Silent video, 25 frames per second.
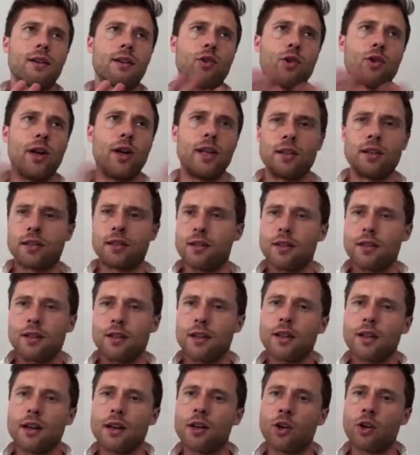create
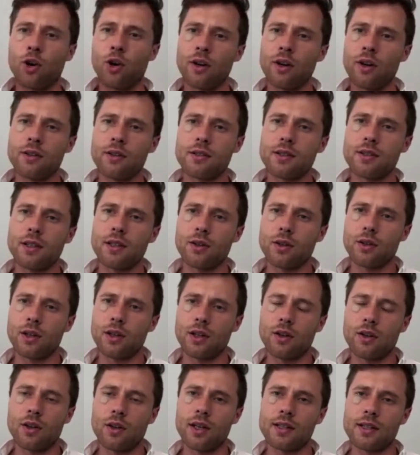a currency
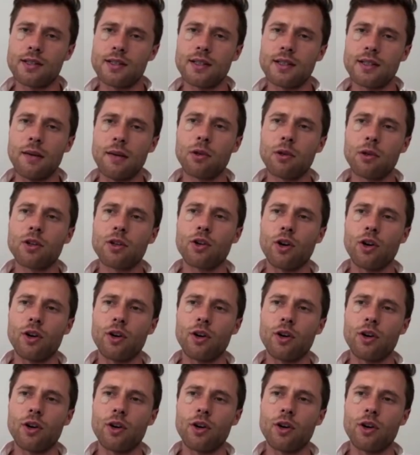or a stable